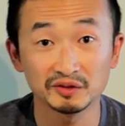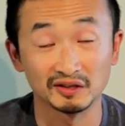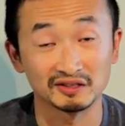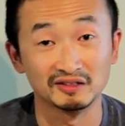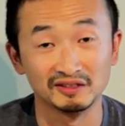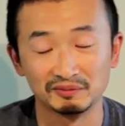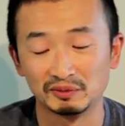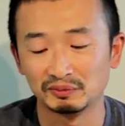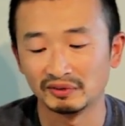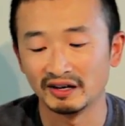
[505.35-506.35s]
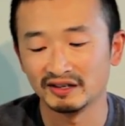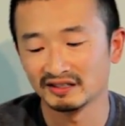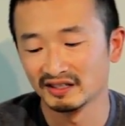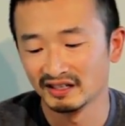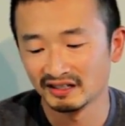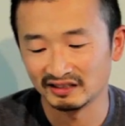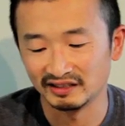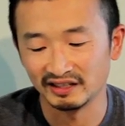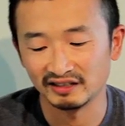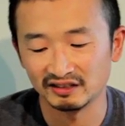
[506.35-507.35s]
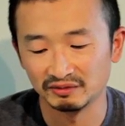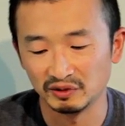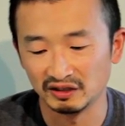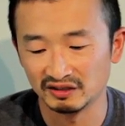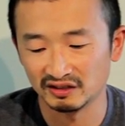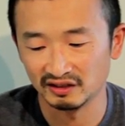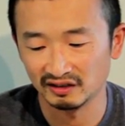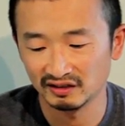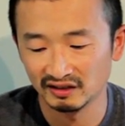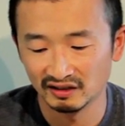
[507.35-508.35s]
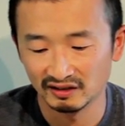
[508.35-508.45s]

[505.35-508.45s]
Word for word: So as the name implies, clear intermediate sink.